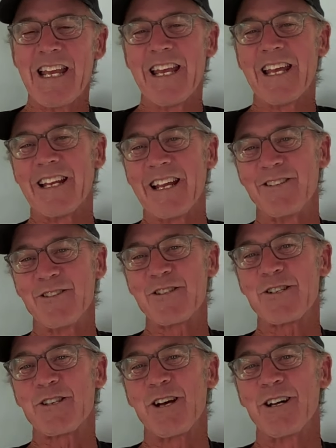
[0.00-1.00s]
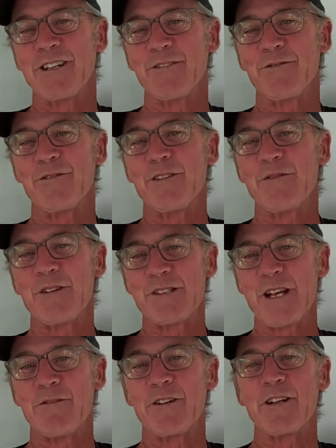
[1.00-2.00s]
And I just thought if there's
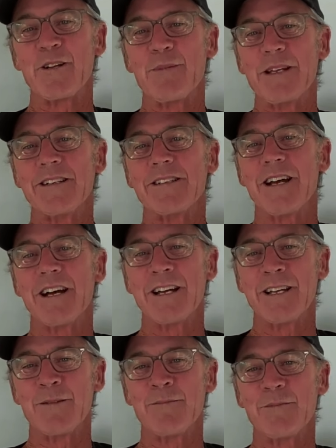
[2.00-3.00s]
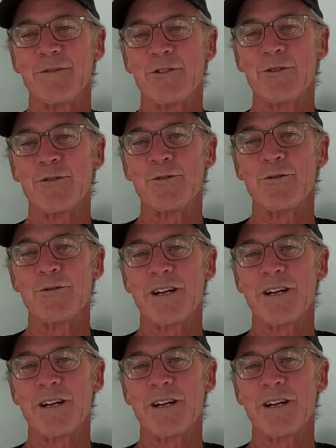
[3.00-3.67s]
ever going to be a time to